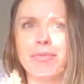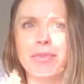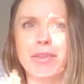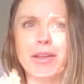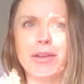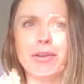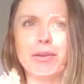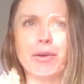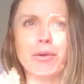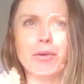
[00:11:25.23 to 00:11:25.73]

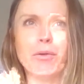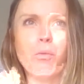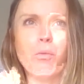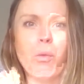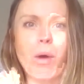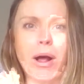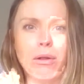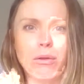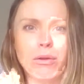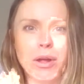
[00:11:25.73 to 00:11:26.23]
you know,
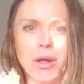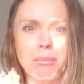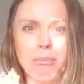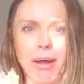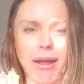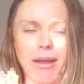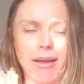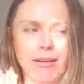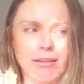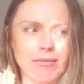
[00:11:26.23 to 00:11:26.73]

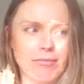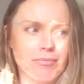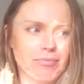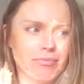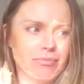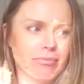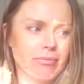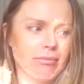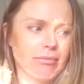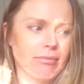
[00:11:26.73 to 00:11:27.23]
welcoming.
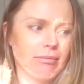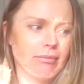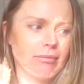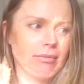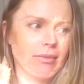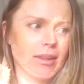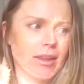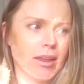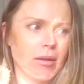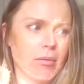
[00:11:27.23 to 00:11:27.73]

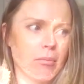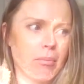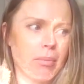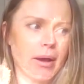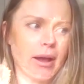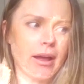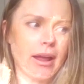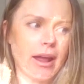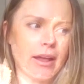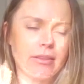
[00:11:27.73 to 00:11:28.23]

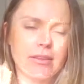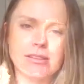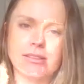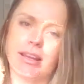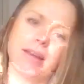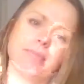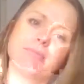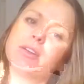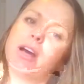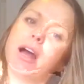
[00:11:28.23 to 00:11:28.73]
But at the
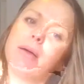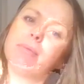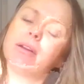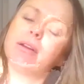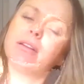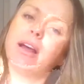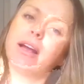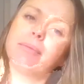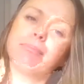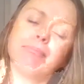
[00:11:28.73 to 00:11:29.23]
same time,
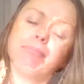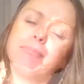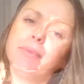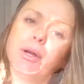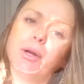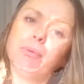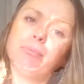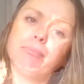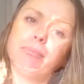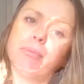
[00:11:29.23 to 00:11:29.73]
you're like,
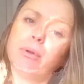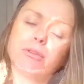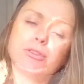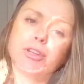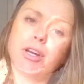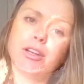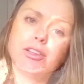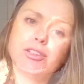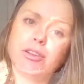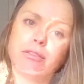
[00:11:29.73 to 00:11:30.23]
no, not
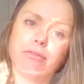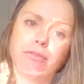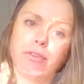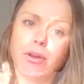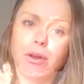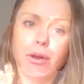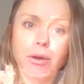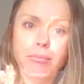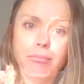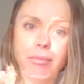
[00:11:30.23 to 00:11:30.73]
changing for
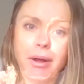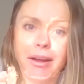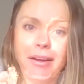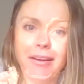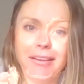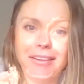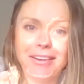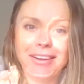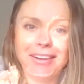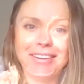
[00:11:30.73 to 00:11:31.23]
you,
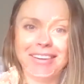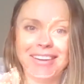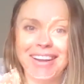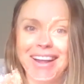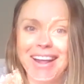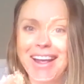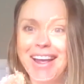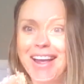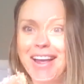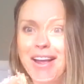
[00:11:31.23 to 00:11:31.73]

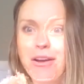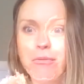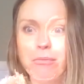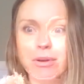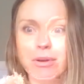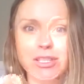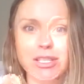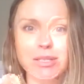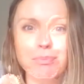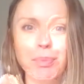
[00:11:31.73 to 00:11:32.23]

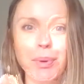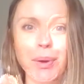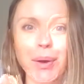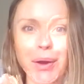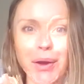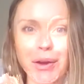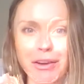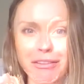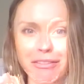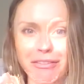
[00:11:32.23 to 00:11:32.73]
which is
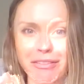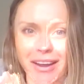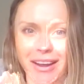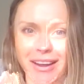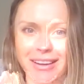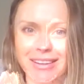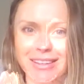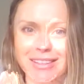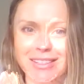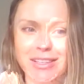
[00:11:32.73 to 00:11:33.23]

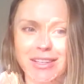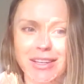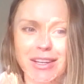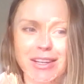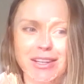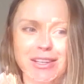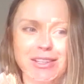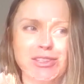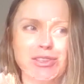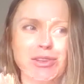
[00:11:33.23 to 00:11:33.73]
perfect.
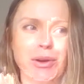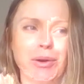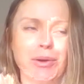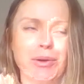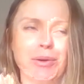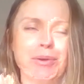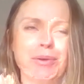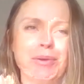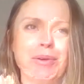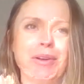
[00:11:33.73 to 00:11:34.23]

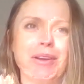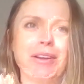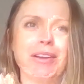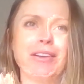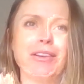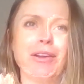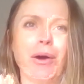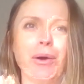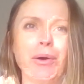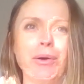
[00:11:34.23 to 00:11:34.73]
So
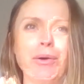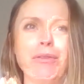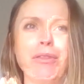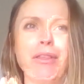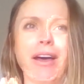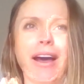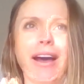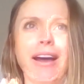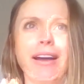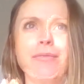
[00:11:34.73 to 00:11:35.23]
know
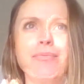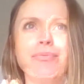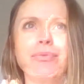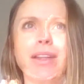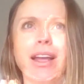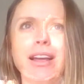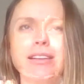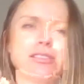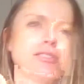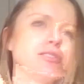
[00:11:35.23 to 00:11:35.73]
that
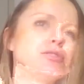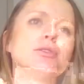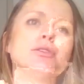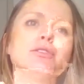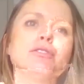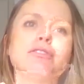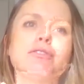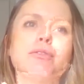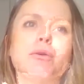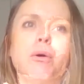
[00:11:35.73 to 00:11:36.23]
as a
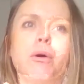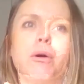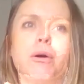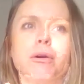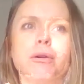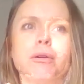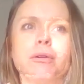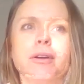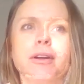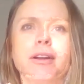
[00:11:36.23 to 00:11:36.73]

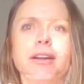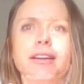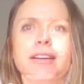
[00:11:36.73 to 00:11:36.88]
2/4,